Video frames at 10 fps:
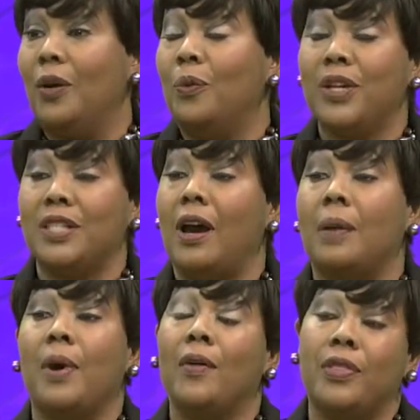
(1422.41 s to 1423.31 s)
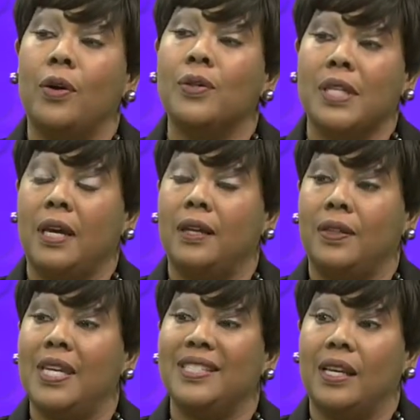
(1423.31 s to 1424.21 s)
we talk about those kind of
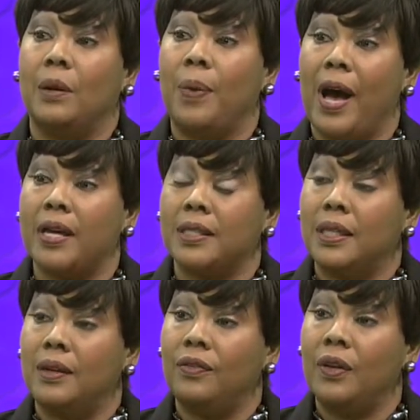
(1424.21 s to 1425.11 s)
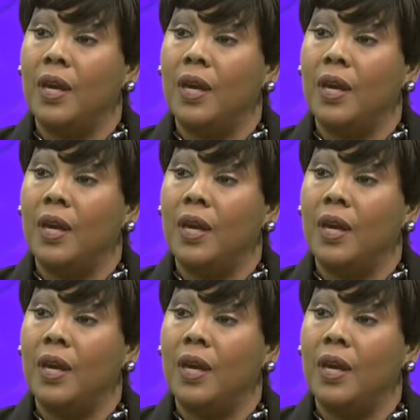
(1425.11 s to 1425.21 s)
things that are positive.